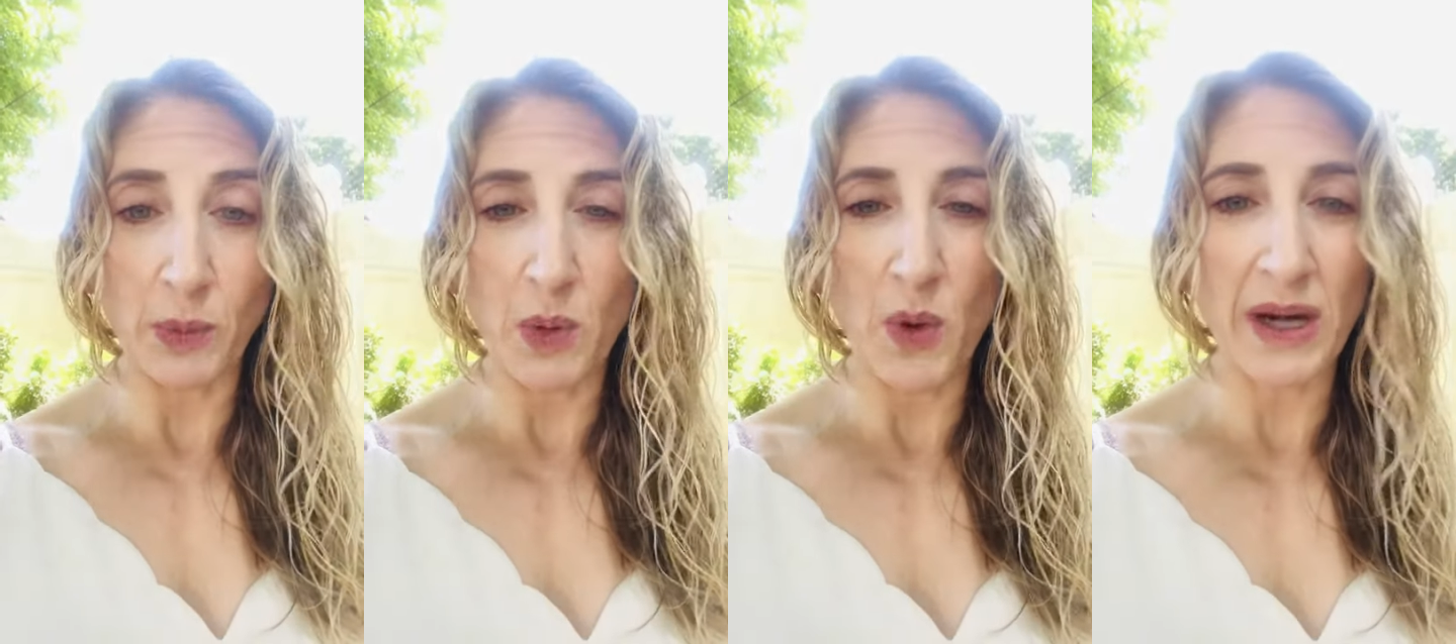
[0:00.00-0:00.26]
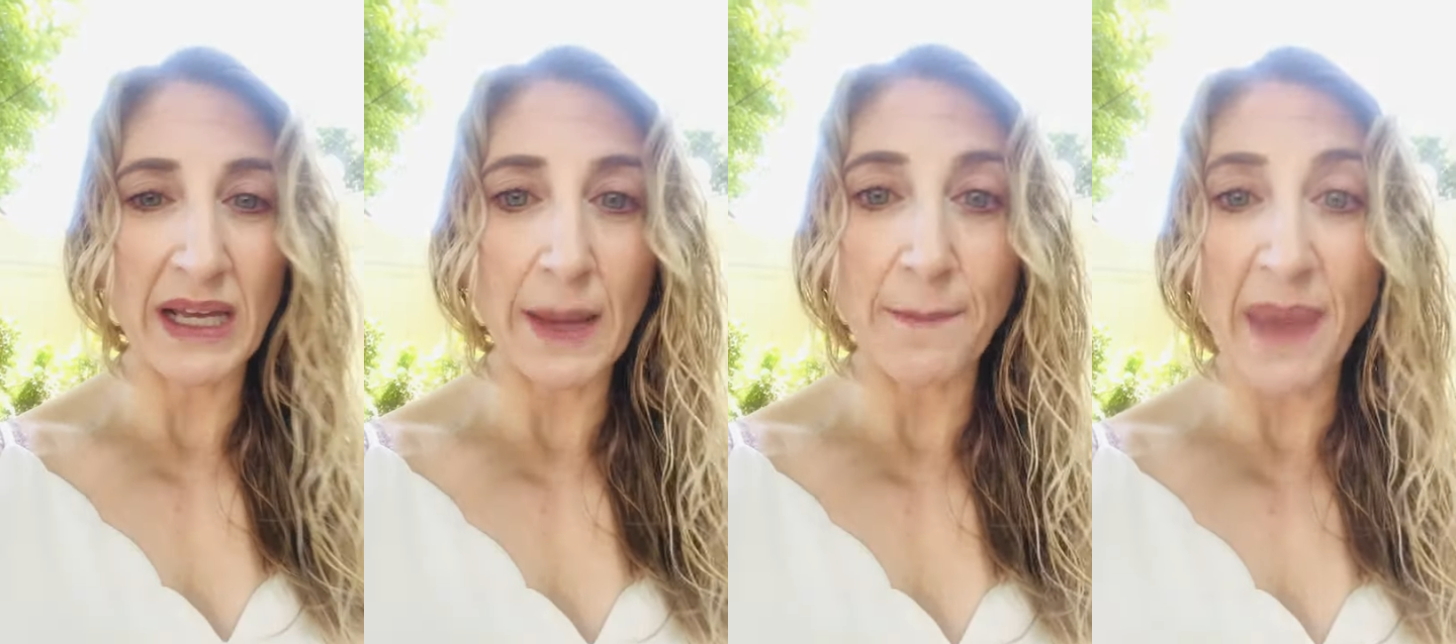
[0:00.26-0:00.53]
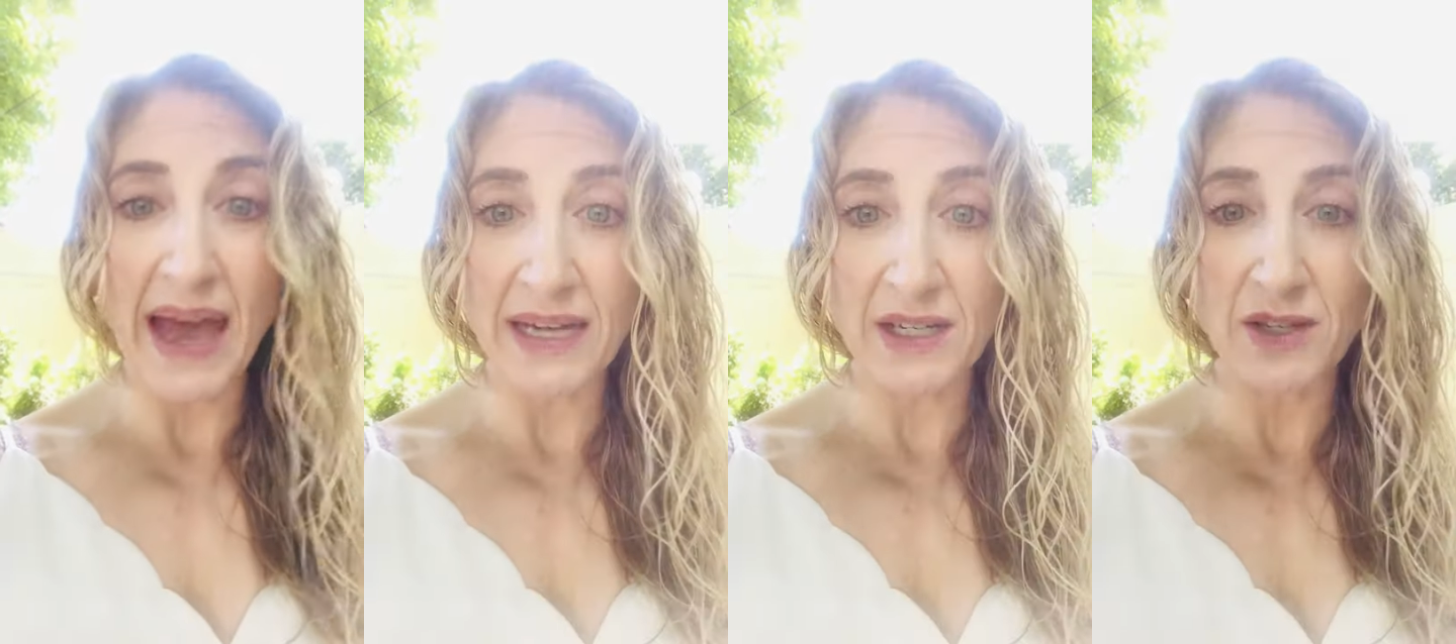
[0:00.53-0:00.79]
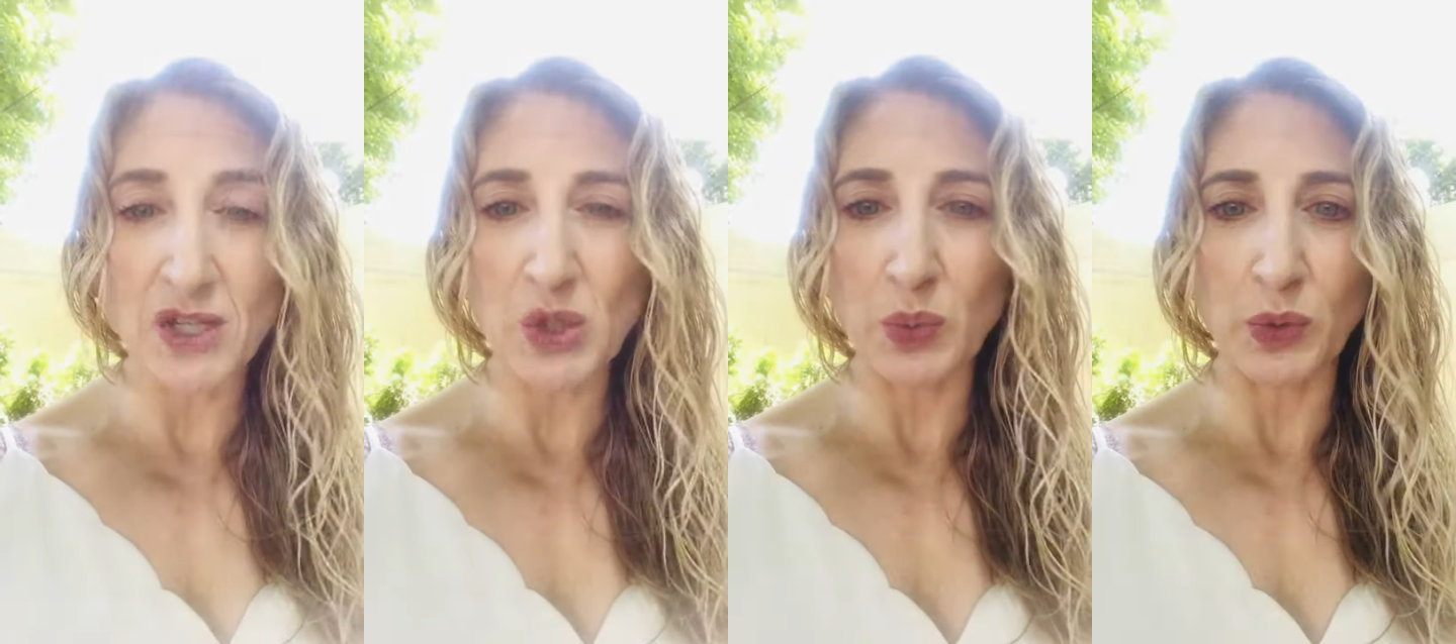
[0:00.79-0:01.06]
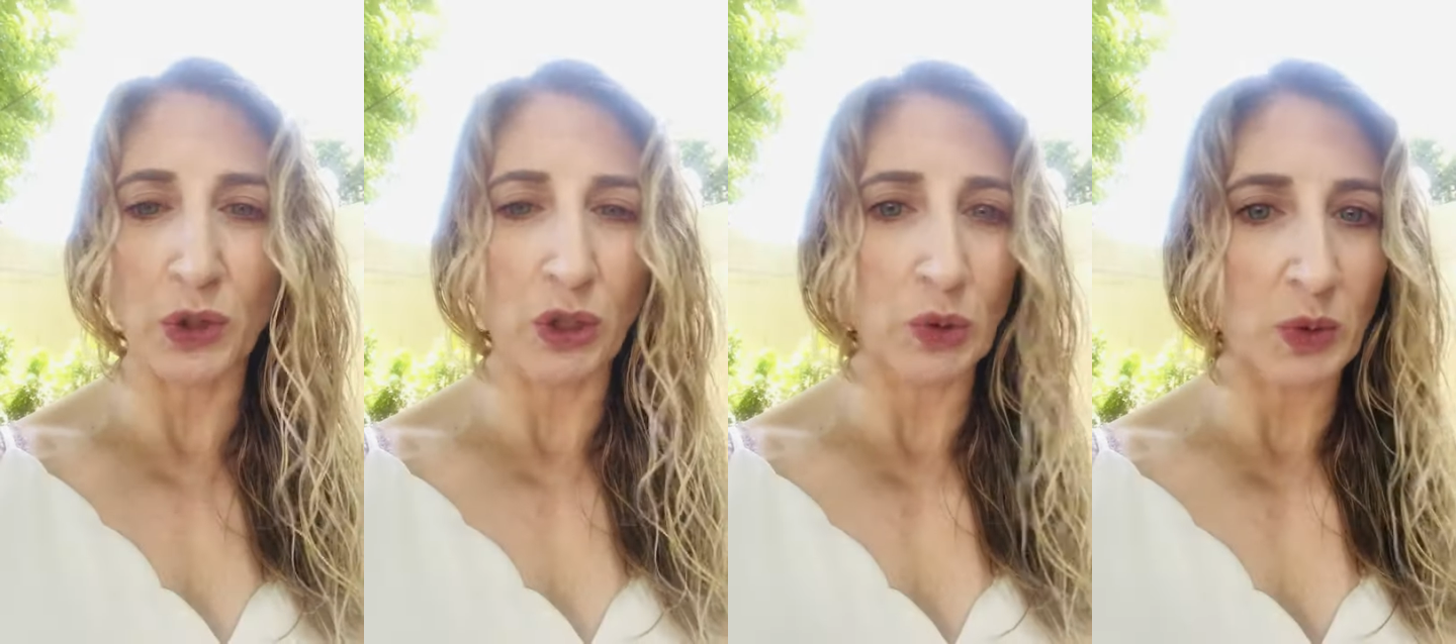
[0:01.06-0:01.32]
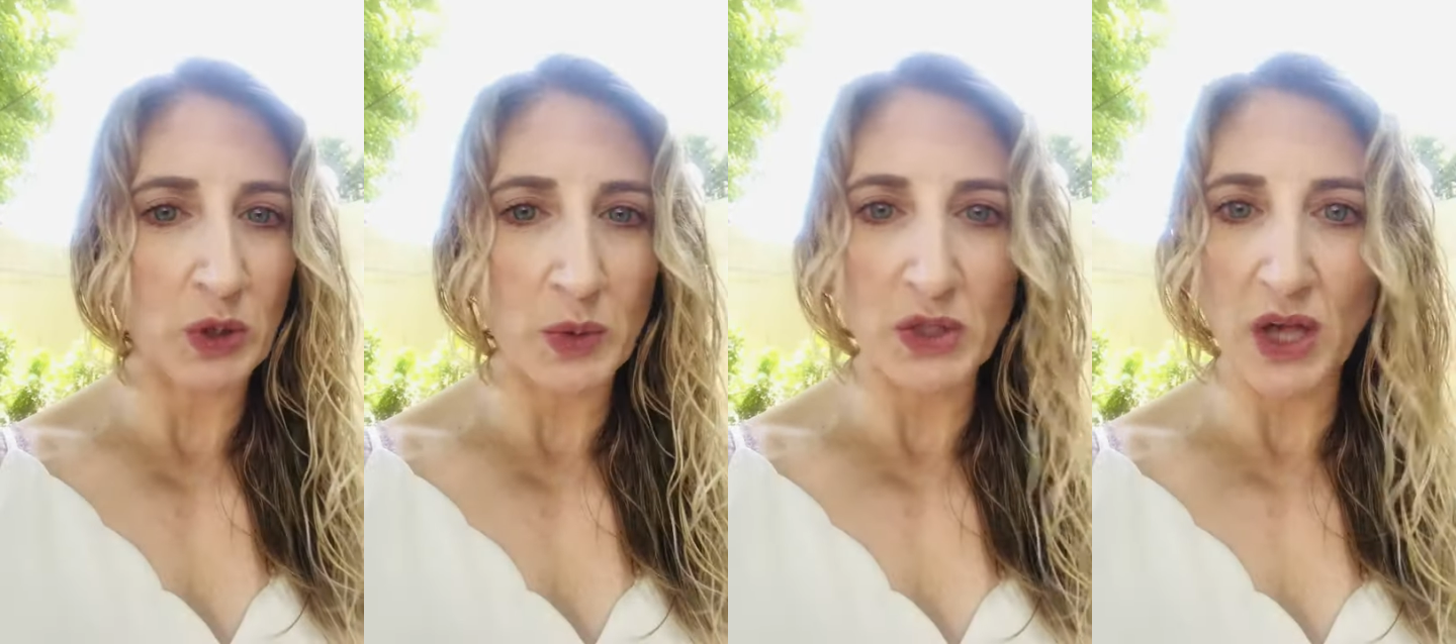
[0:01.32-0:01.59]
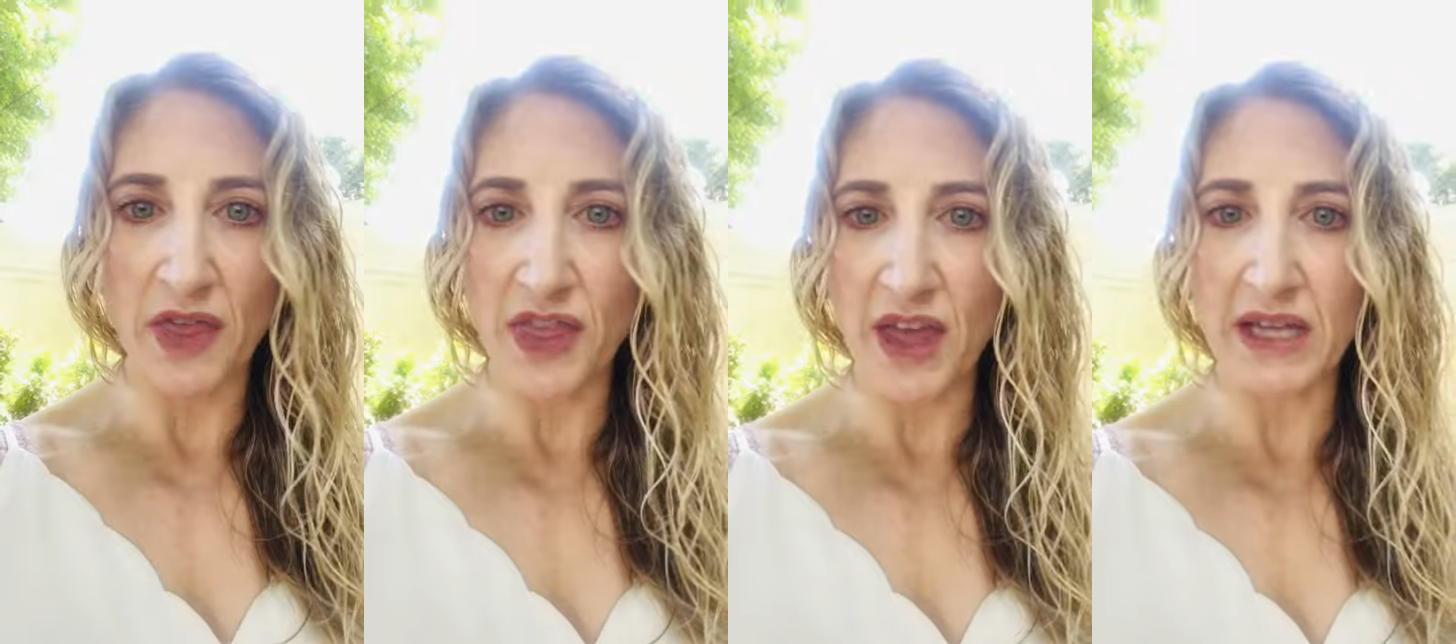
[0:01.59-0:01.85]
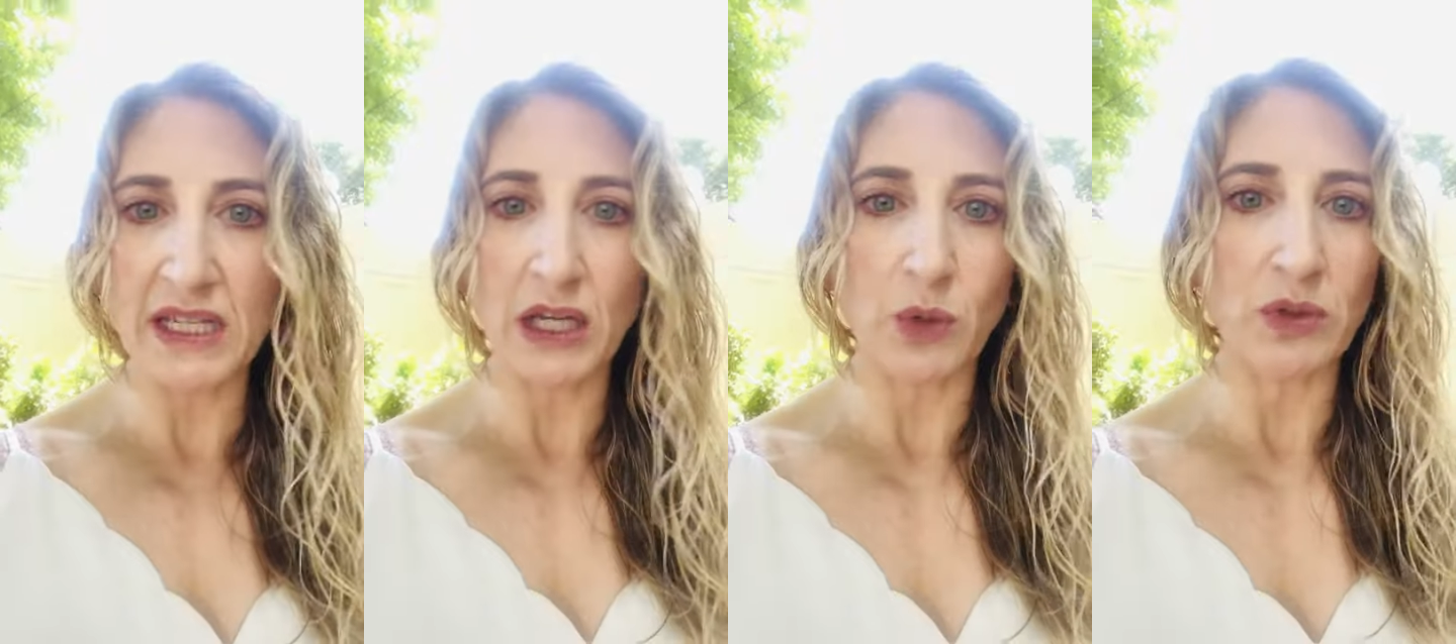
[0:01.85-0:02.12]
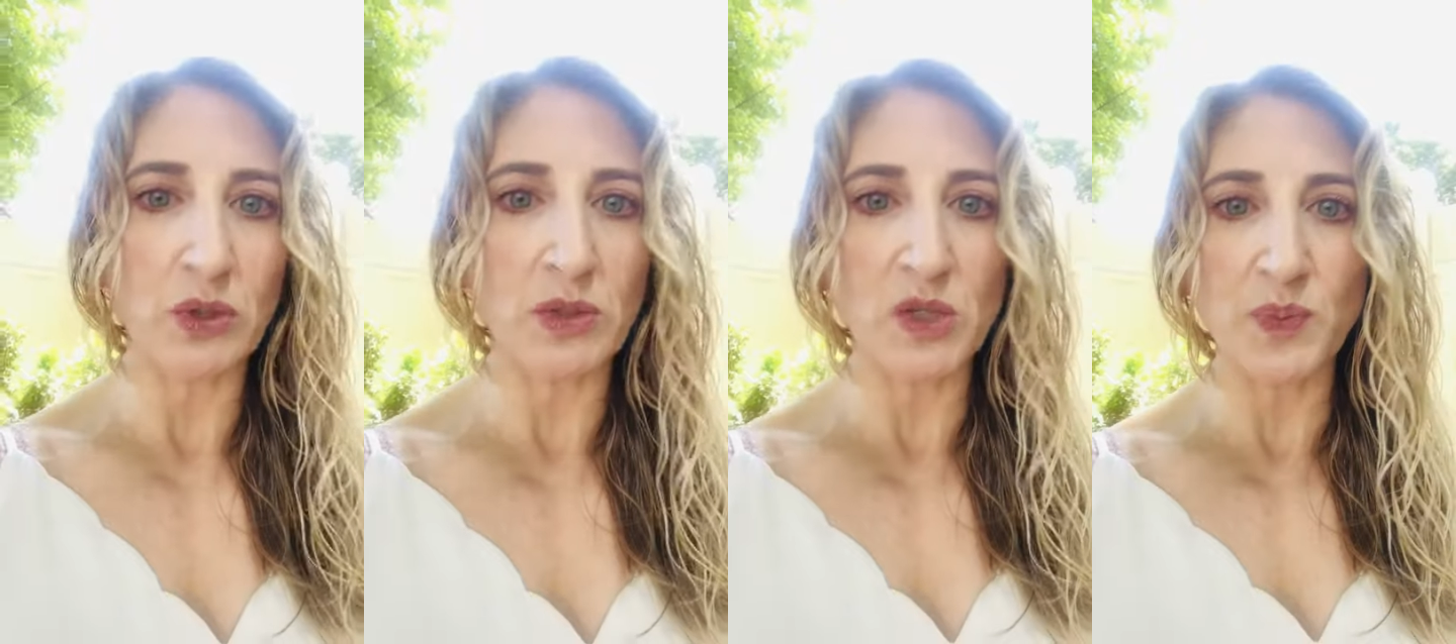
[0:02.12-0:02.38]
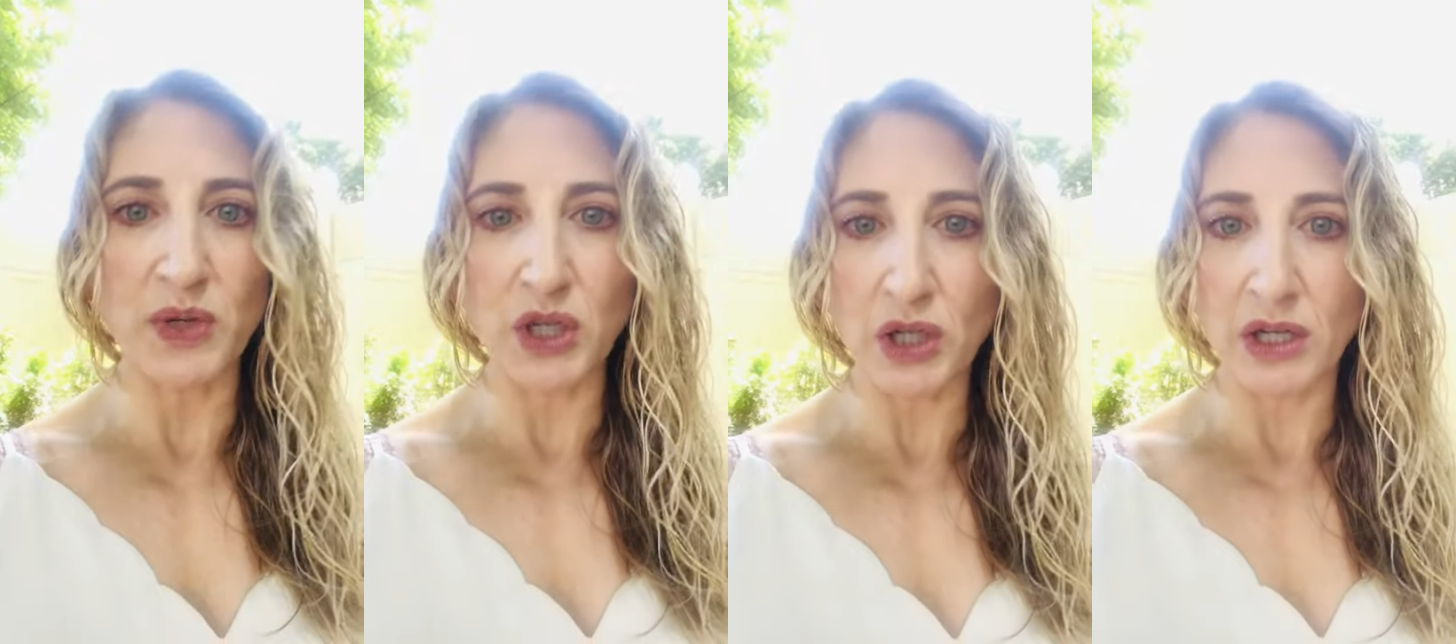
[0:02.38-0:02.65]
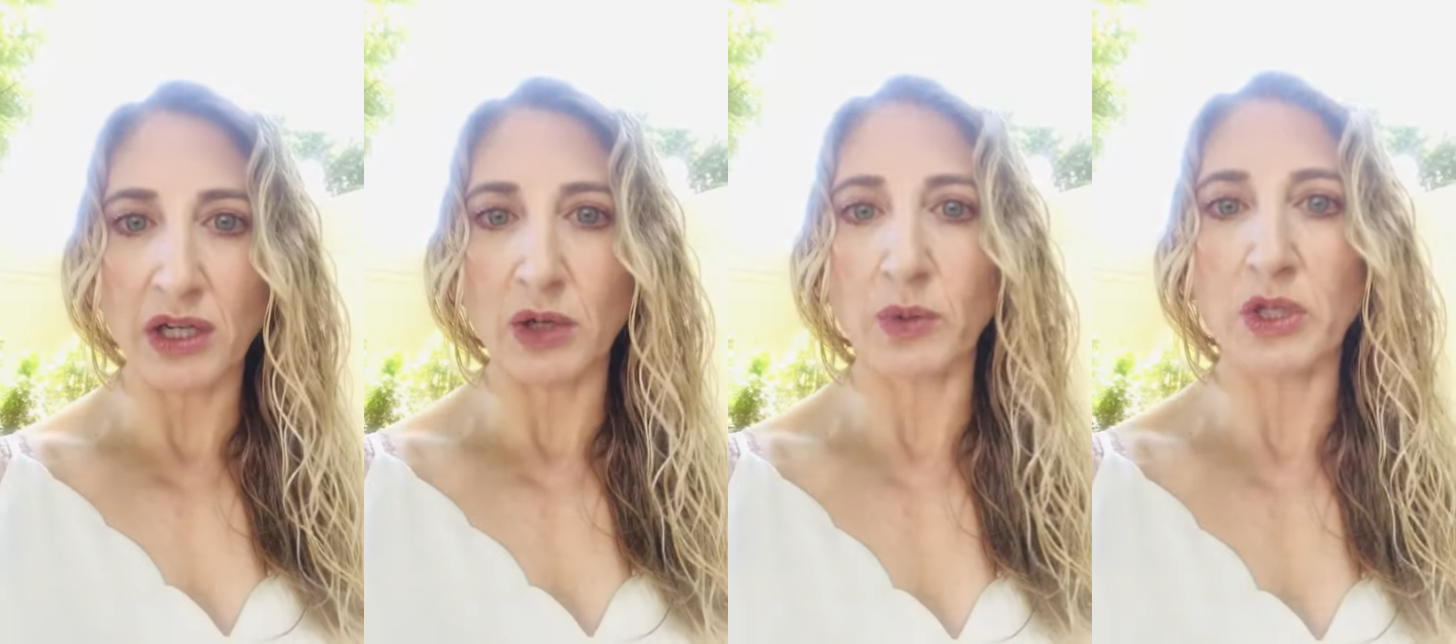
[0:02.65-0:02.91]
We want to get back to this world which was authentic, which was pure,